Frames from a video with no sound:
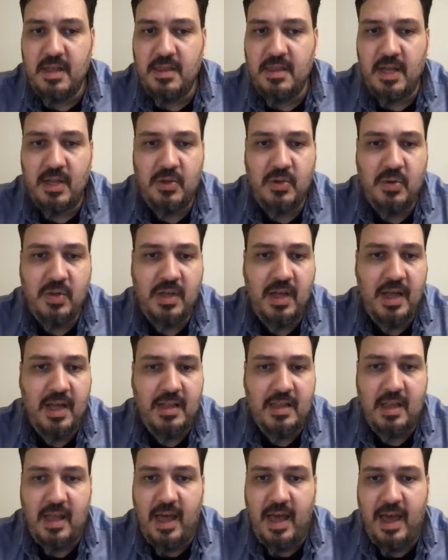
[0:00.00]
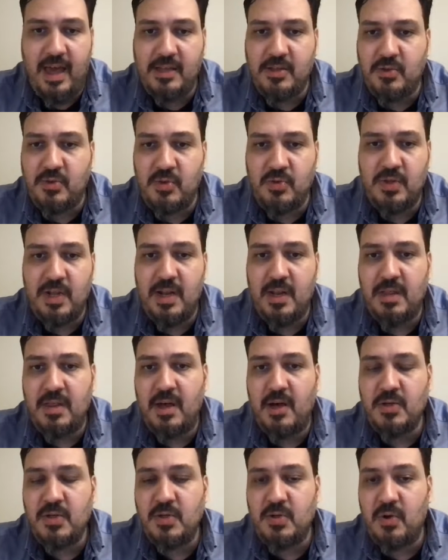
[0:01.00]
they do get 8 to
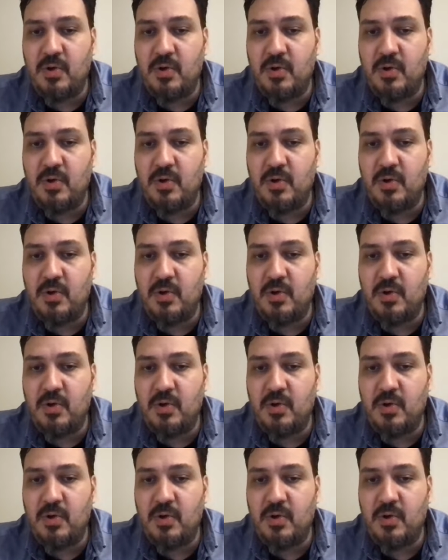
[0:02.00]
10,000